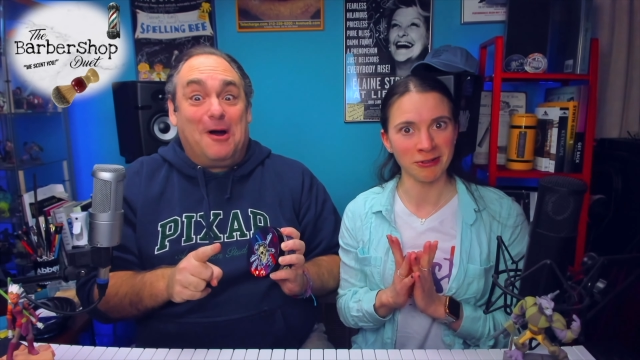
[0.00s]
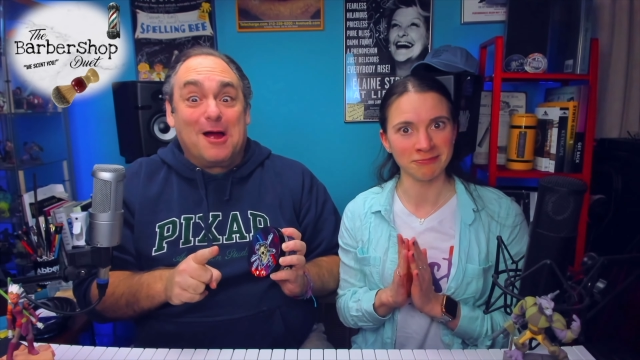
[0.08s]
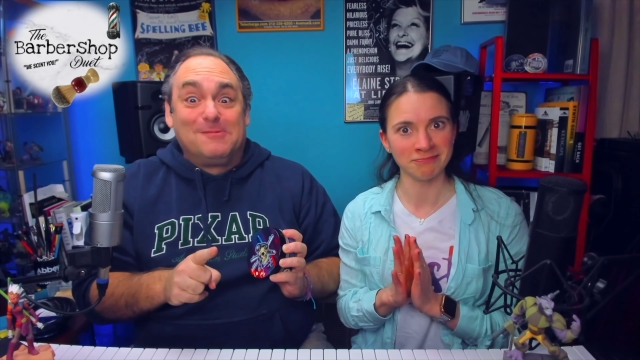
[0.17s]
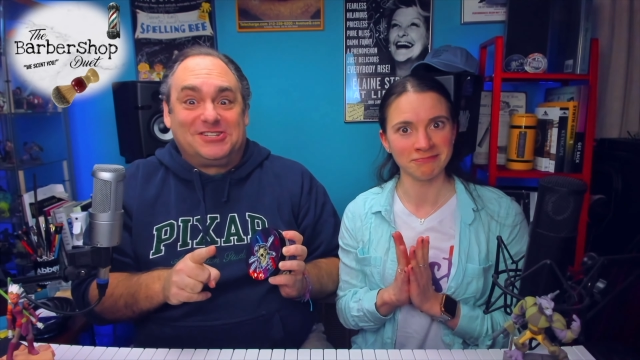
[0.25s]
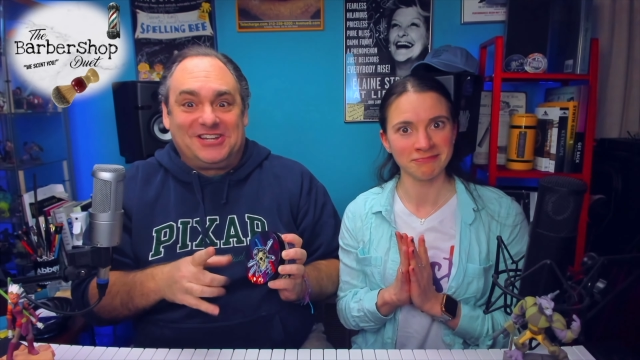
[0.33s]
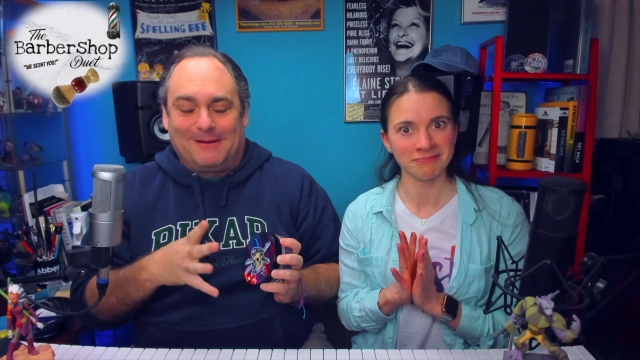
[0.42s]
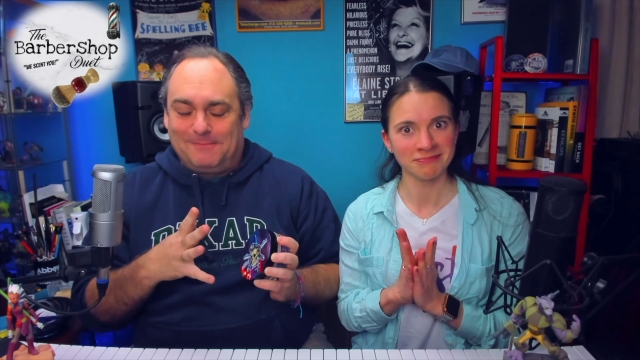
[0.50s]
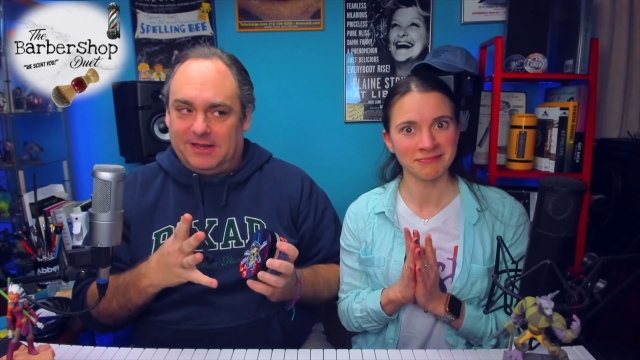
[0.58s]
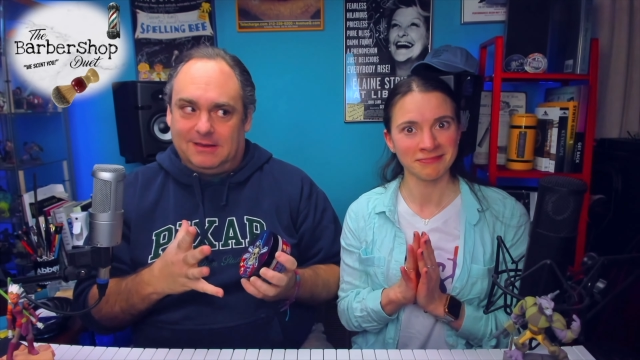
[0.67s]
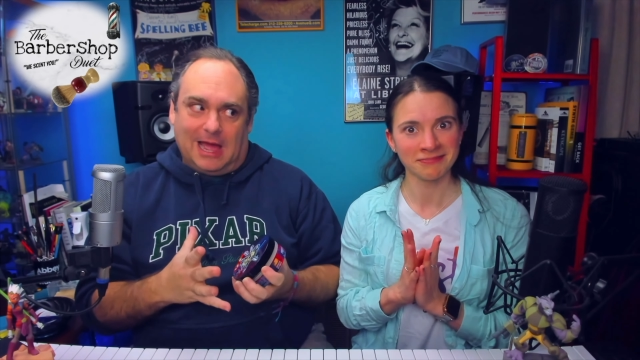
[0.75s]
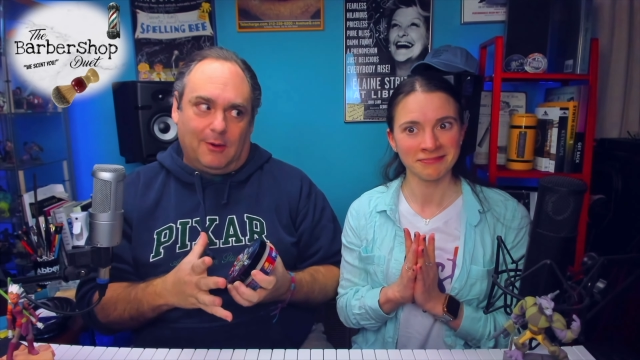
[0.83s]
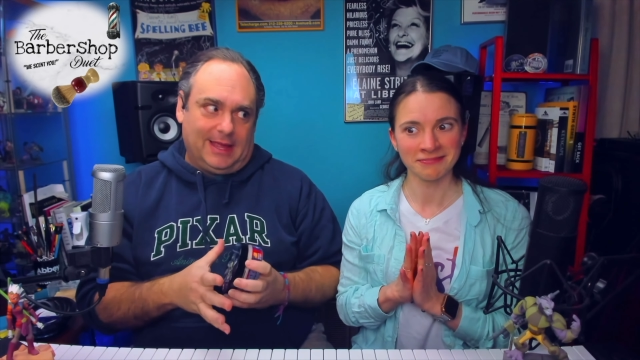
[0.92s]
Speaker 1: barbershop, but
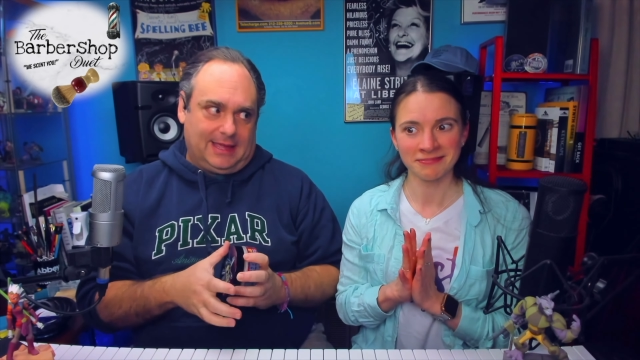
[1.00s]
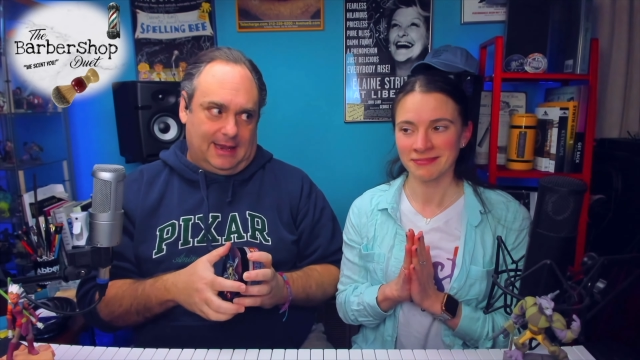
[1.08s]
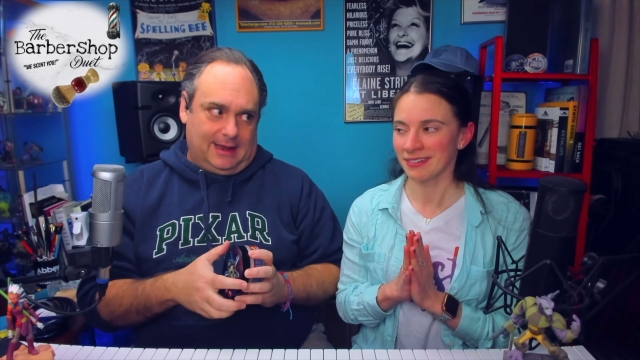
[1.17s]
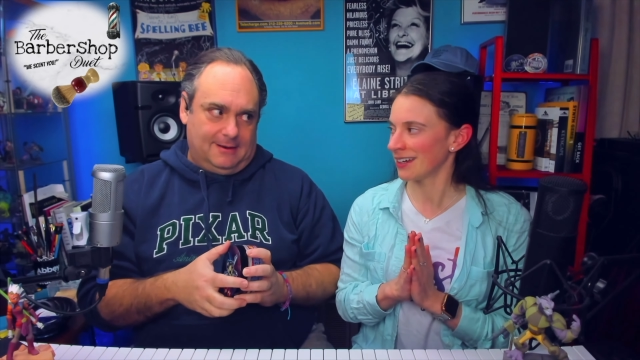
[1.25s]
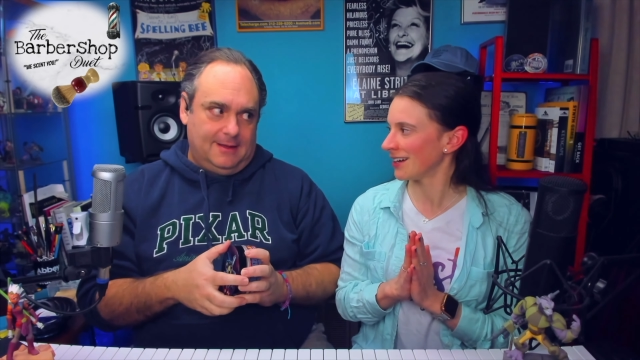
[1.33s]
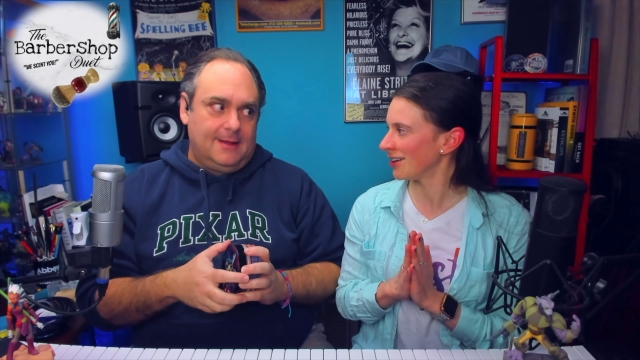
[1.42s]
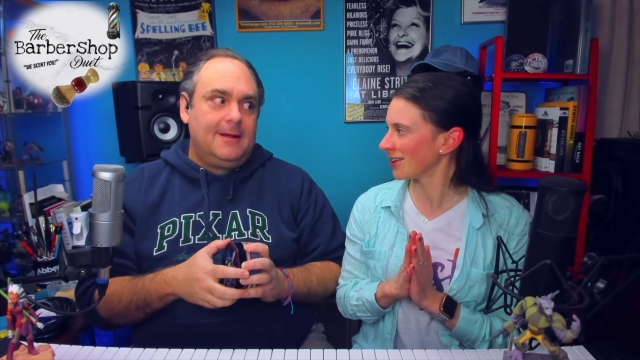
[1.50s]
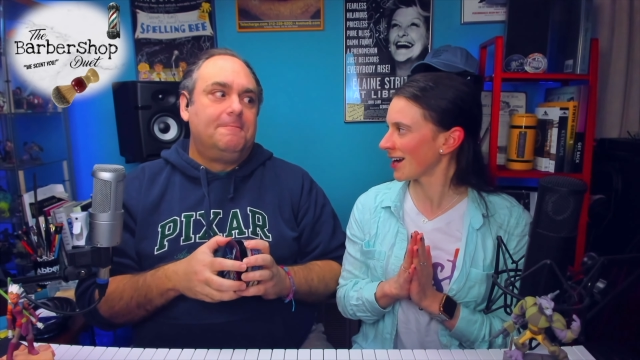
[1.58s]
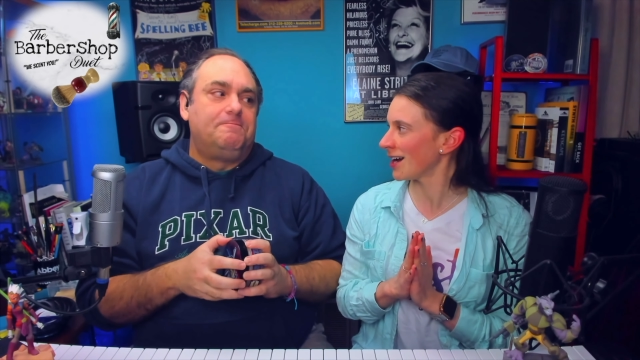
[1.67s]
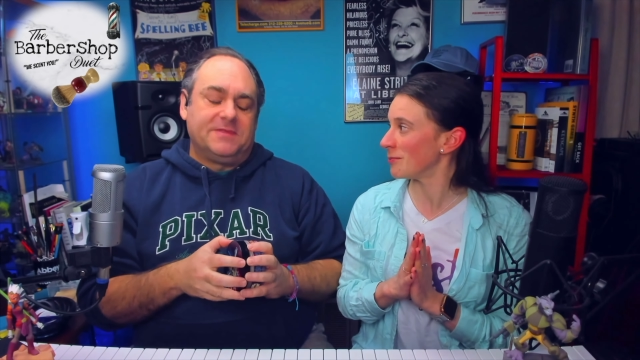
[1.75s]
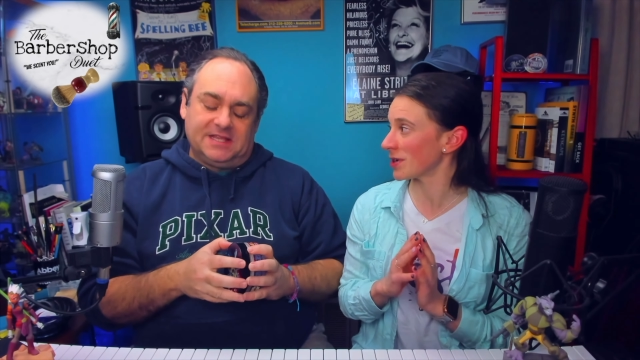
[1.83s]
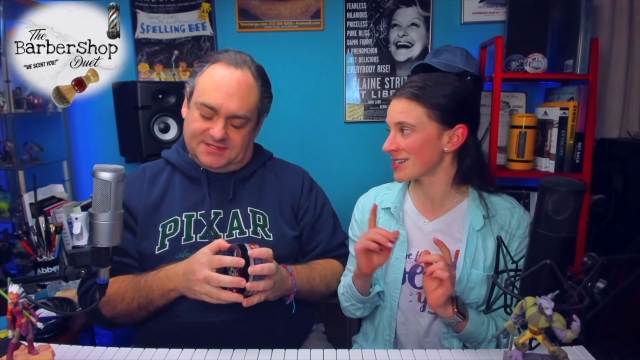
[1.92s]
now I get it.
Speaker 2: Okay,
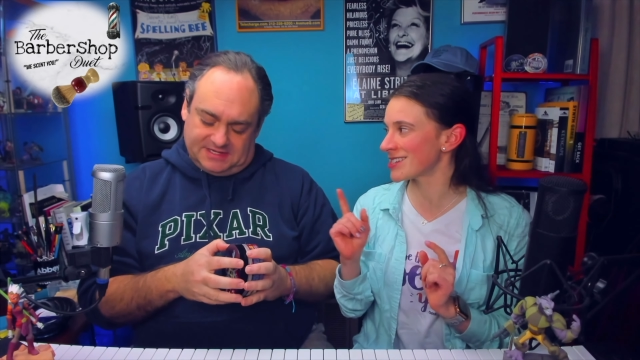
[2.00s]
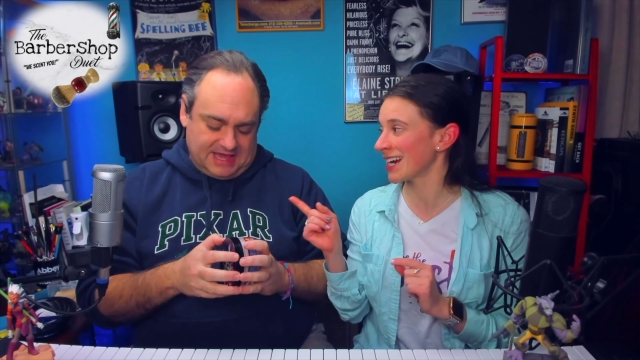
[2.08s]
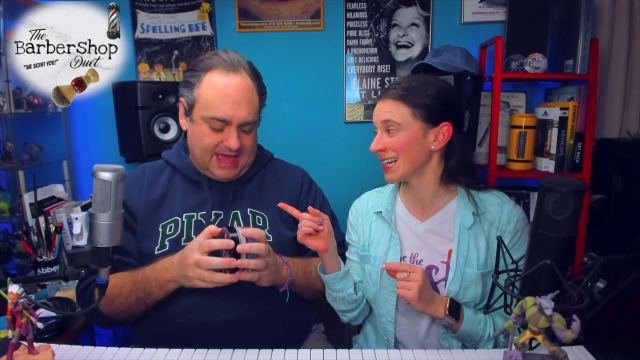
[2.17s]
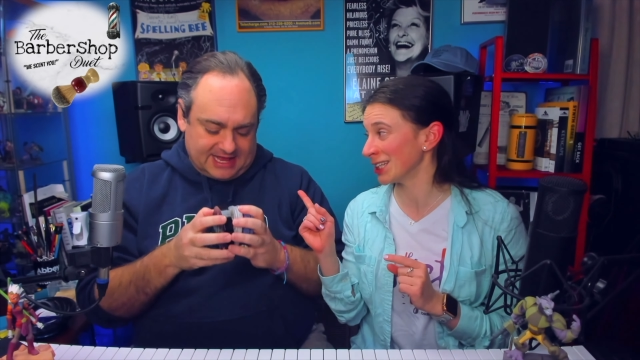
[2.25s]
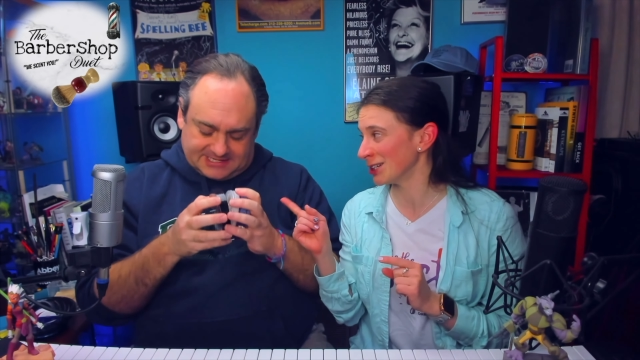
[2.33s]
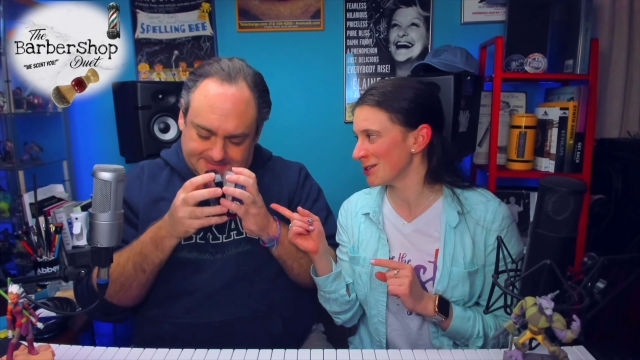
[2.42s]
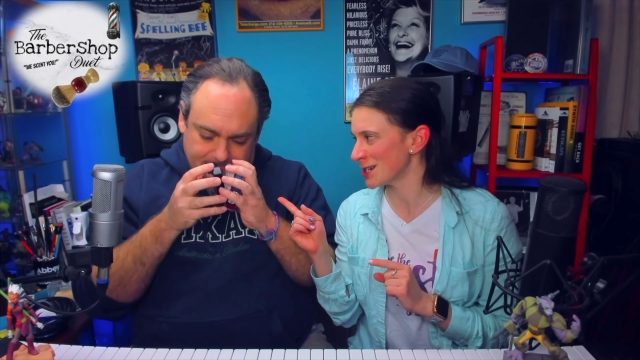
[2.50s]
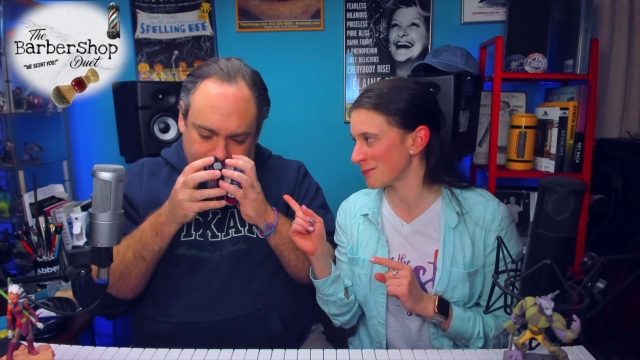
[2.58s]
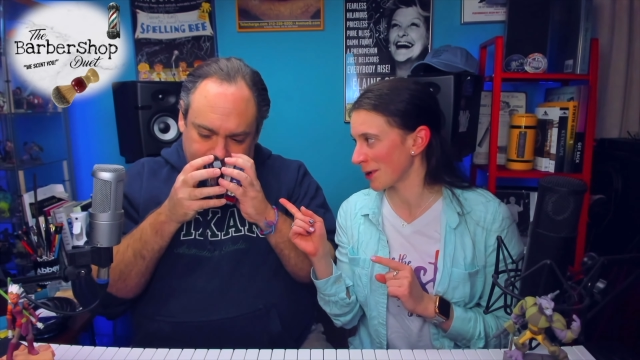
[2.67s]
but this, a St. Yes. Louis